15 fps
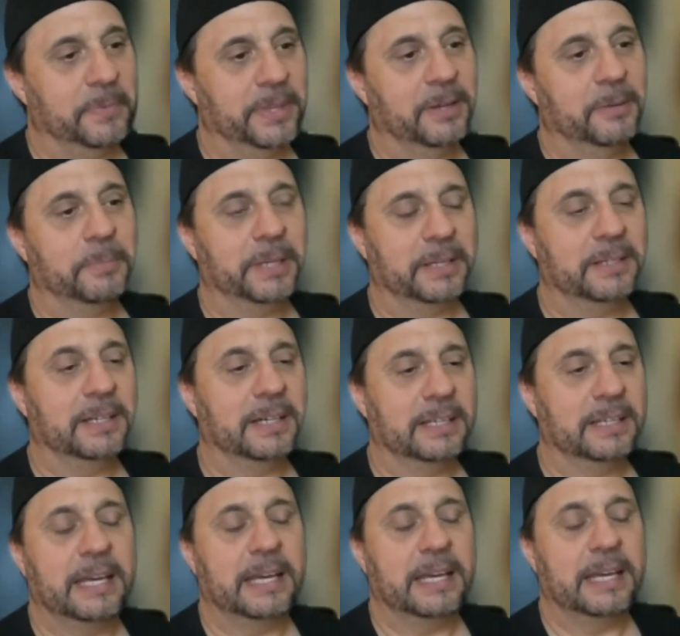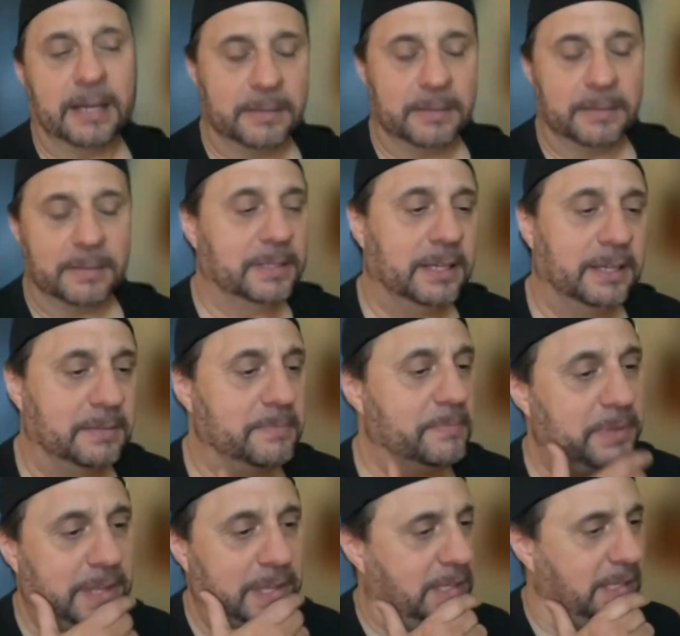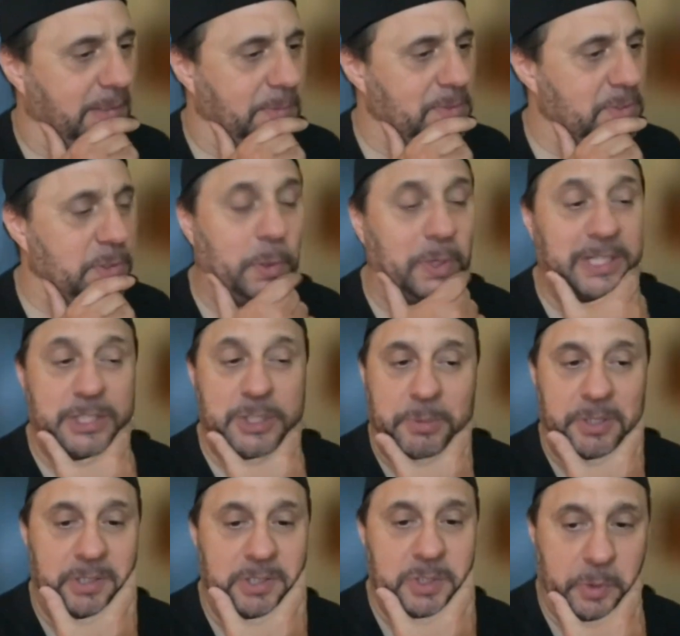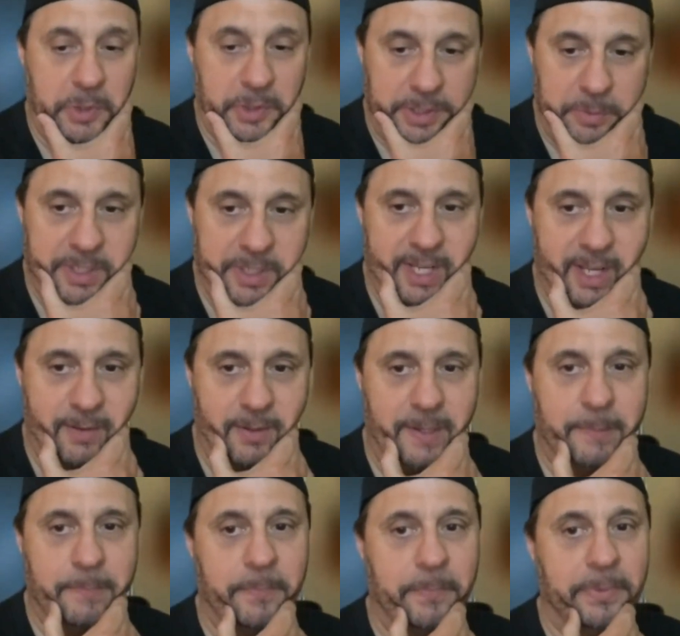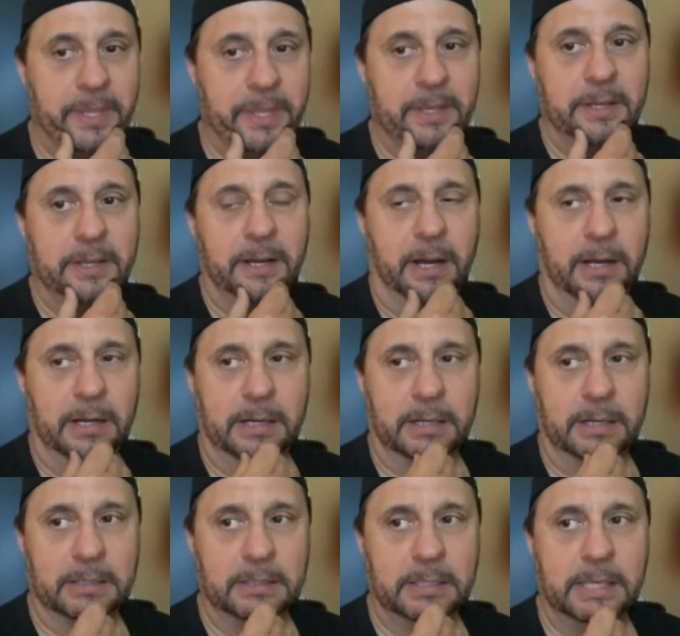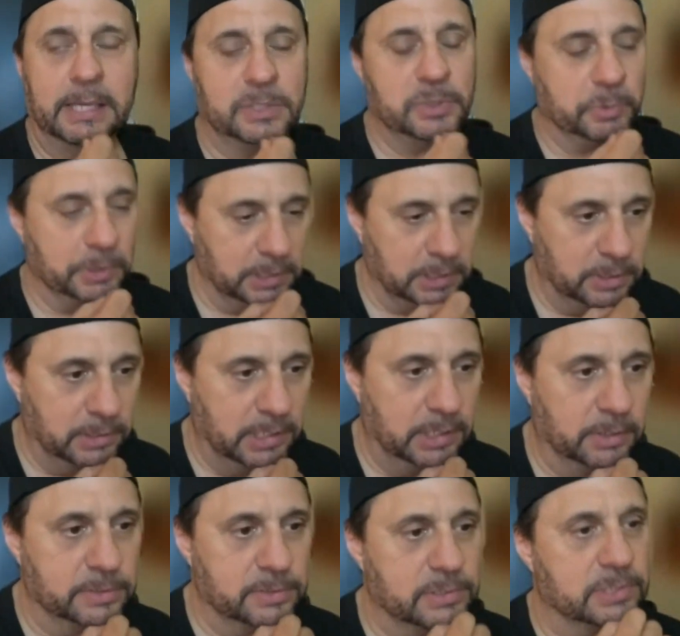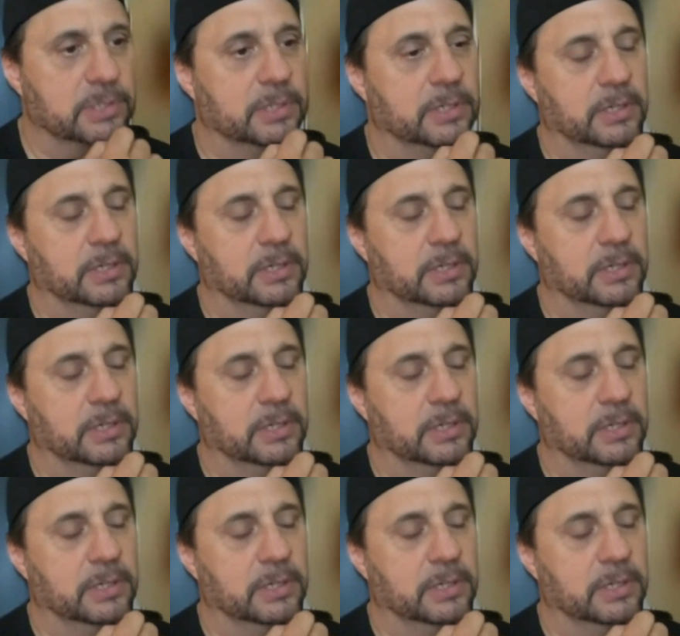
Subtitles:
But it was a great experience working with Davey. He has really good ears.